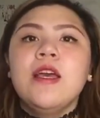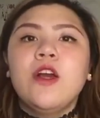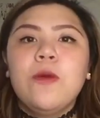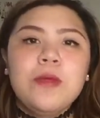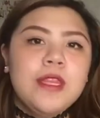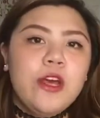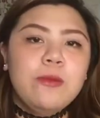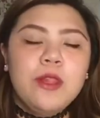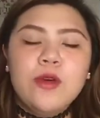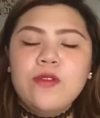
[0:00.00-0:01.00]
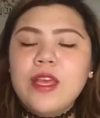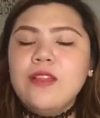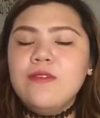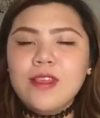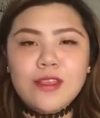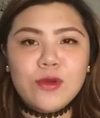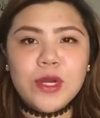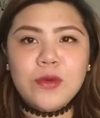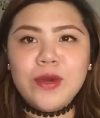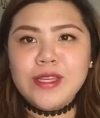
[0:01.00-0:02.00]
comment down below with any video
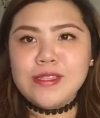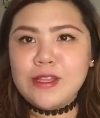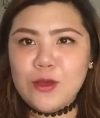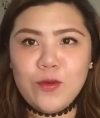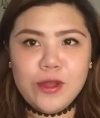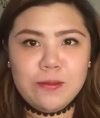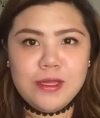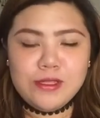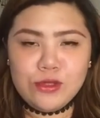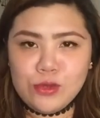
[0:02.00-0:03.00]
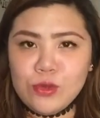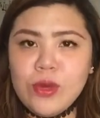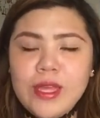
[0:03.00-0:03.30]
requests that you want me to do.